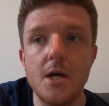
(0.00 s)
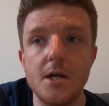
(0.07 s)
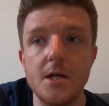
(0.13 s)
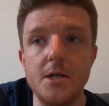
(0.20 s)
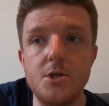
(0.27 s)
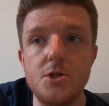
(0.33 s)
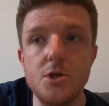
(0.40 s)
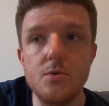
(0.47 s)

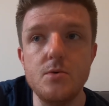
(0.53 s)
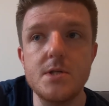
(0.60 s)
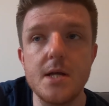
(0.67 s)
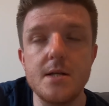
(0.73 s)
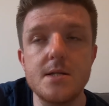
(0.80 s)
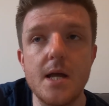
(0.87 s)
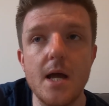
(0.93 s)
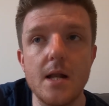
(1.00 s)
You do
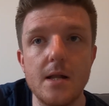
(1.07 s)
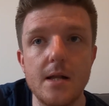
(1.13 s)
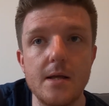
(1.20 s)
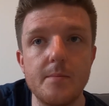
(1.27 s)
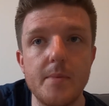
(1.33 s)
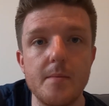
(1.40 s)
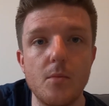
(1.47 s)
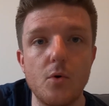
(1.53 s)
tend to get a little
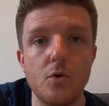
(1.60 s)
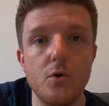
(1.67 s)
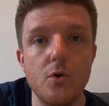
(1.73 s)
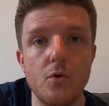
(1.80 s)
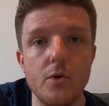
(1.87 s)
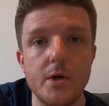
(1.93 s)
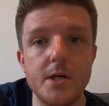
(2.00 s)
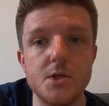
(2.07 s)
bit more
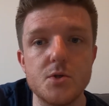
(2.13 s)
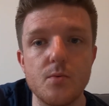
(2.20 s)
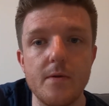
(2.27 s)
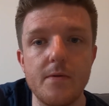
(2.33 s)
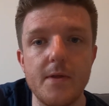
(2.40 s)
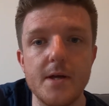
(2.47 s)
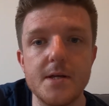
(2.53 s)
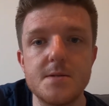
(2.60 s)
noise with
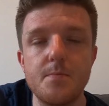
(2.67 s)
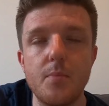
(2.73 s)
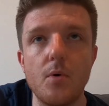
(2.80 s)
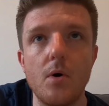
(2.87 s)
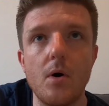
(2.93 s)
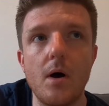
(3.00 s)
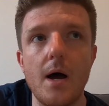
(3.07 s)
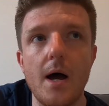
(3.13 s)
this, but
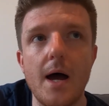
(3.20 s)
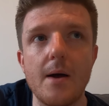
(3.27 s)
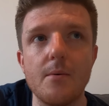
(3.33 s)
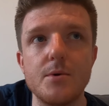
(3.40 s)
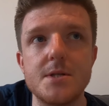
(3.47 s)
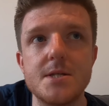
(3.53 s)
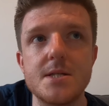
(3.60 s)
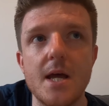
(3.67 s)
I
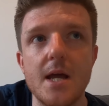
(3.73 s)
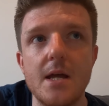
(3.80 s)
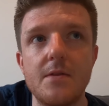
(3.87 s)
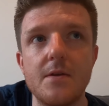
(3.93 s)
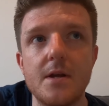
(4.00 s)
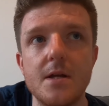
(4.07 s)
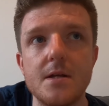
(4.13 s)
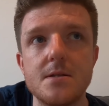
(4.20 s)
would say
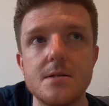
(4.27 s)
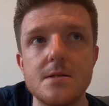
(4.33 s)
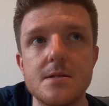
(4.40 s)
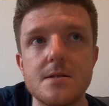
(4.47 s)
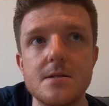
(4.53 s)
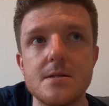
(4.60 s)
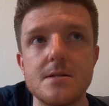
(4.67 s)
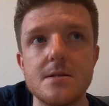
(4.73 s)
that
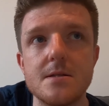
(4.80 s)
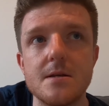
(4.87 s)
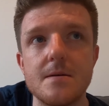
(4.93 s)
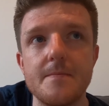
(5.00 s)
it's